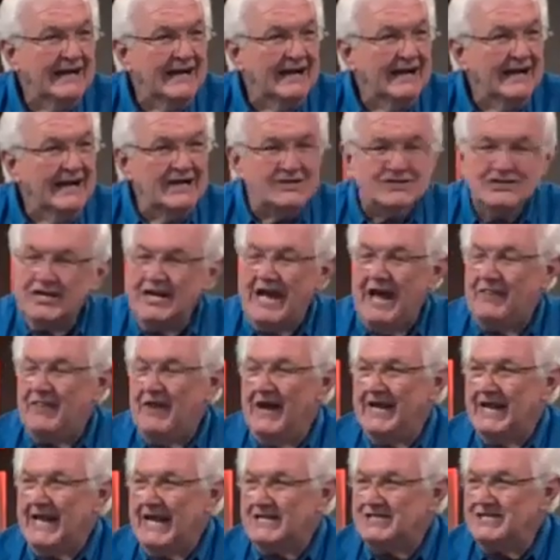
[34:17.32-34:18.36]
Let's see, I
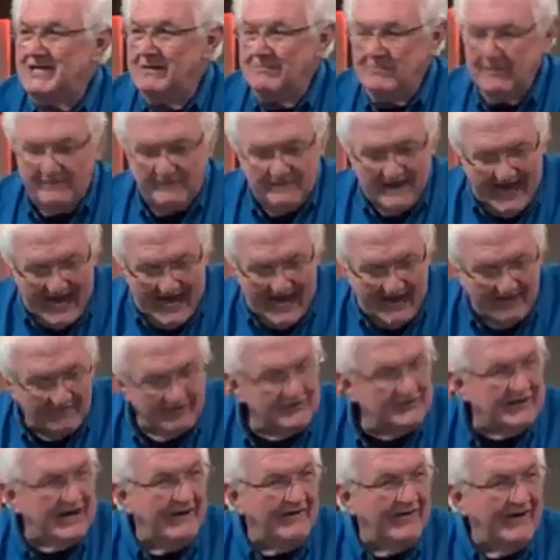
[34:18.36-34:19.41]
think that's number 5. Is
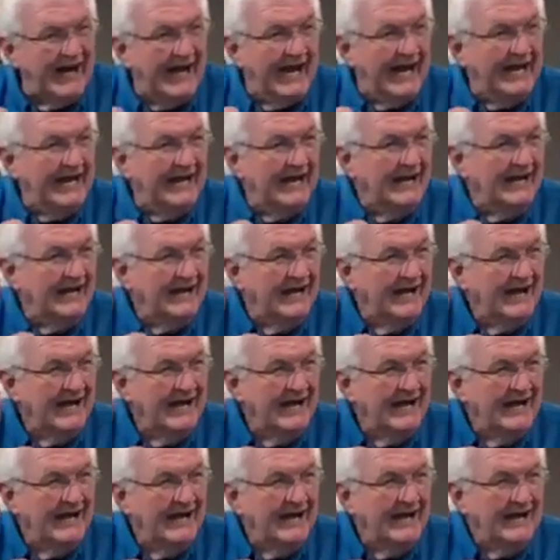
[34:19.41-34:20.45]
that right?
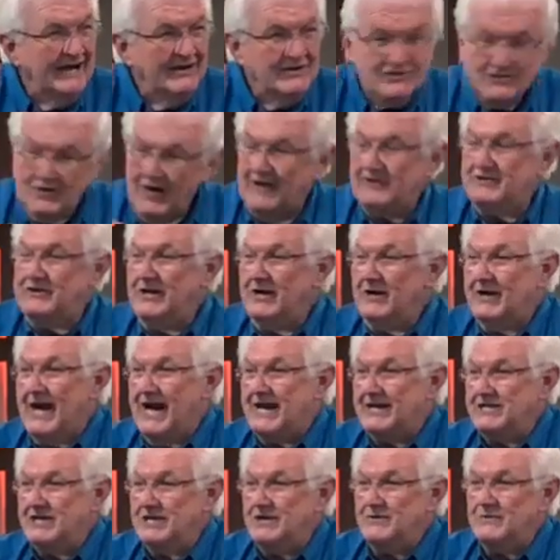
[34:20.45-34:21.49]
So I still
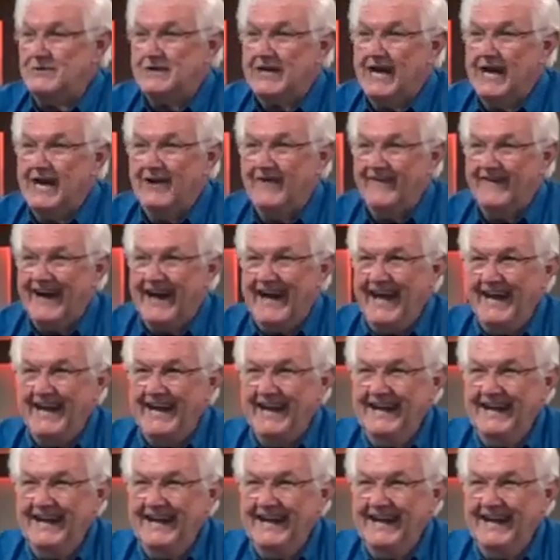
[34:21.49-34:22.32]
got 2 to go, right?